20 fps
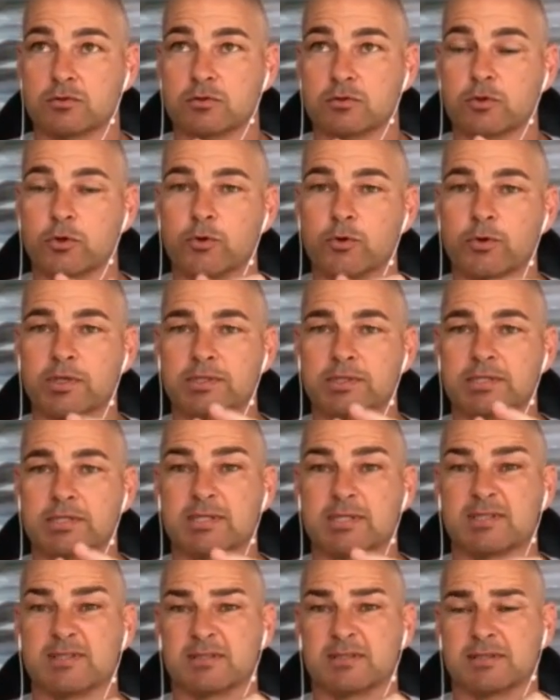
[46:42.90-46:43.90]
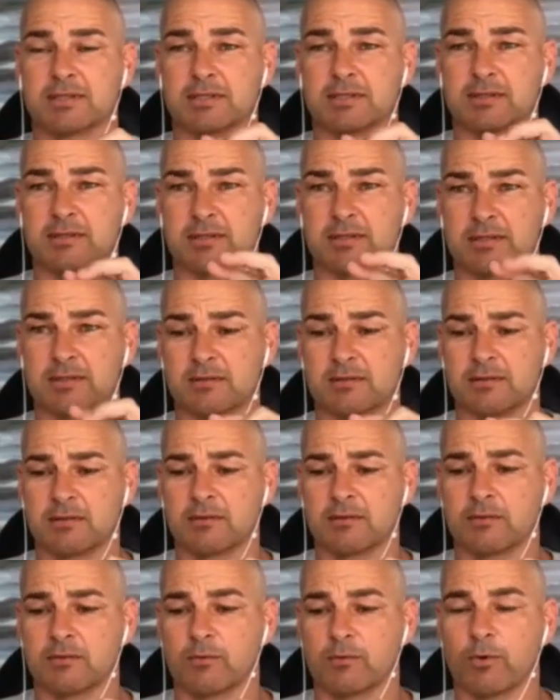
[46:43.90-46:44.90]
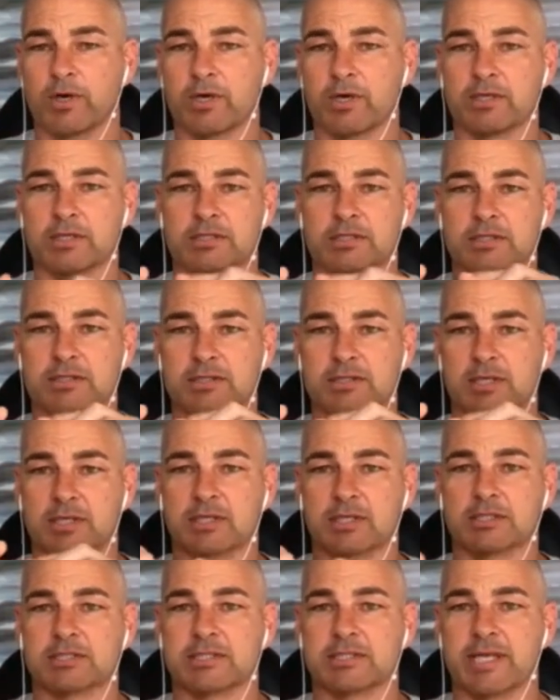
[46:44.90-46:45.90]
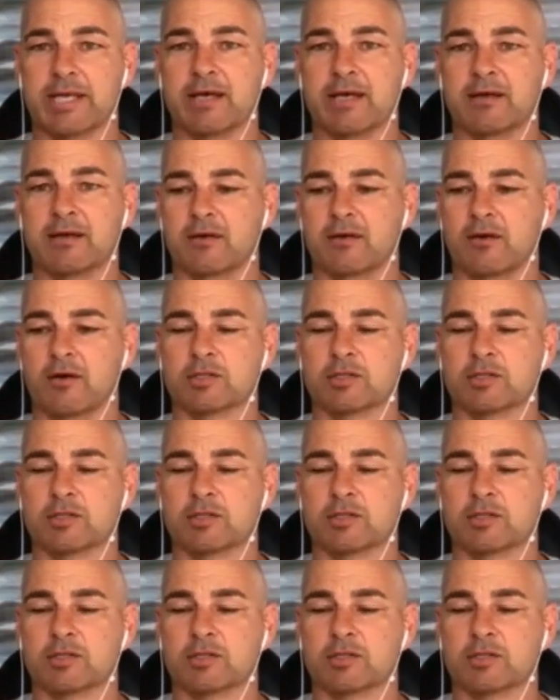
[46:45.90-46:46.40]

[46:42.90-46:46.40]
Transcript: two instances where it just glitched out.